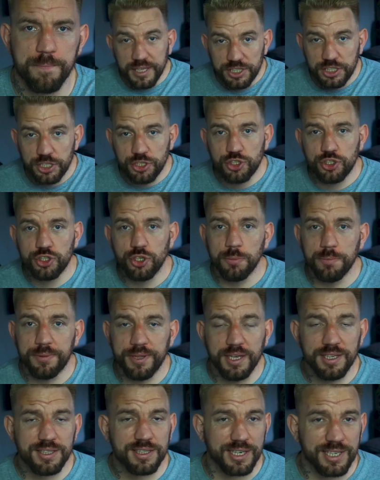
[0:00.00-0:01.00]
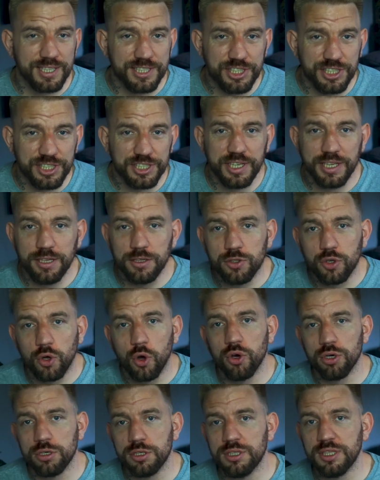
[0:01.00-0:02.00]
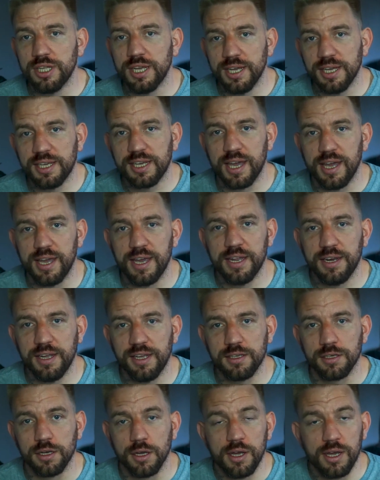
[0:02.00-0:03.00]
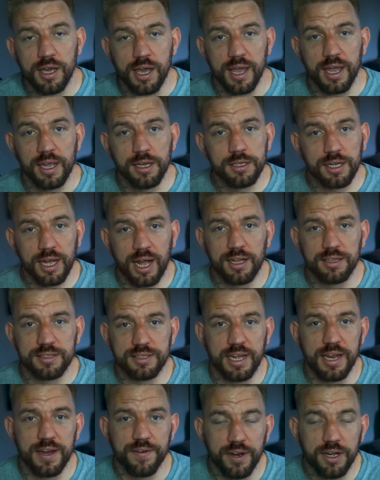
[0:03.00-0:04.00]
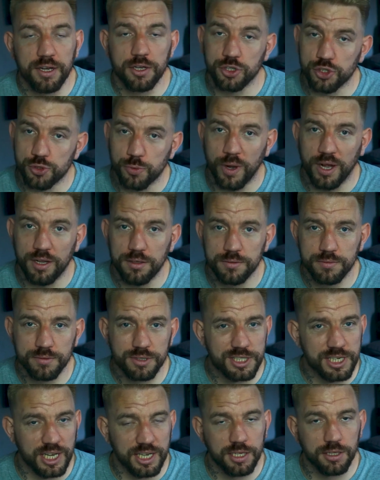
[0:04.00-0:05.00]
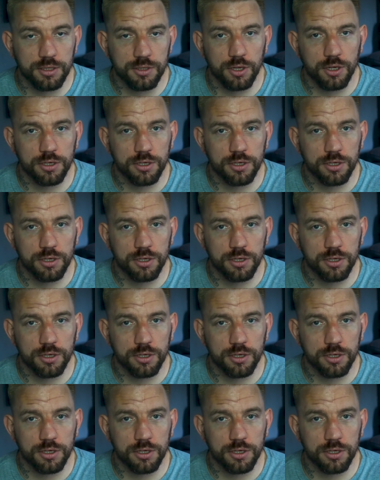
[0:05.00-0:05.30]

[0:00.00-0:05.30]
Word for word: This is something that is still currently occurring in Caldera as well. Take a